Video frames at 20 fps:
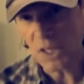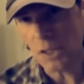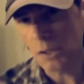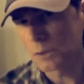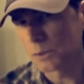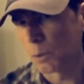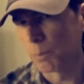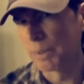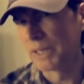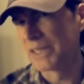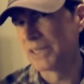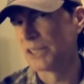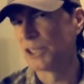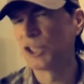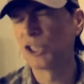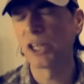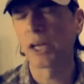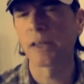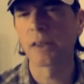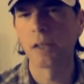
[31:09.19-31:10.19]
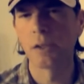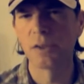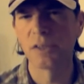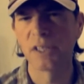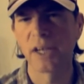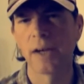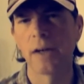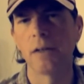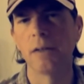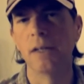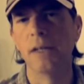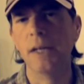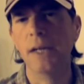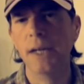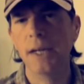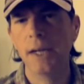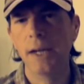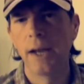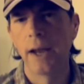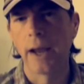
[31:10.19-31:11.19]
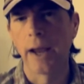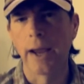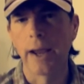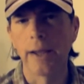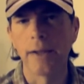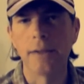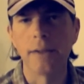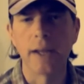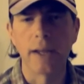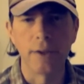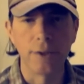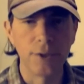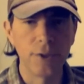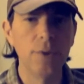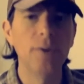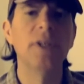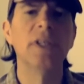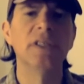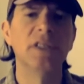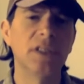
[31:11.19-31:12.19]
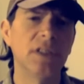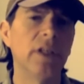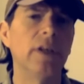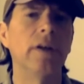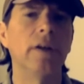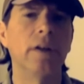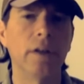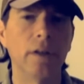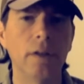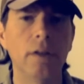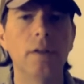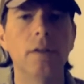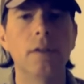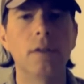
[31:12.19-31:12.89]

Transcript: So please check those out and do consider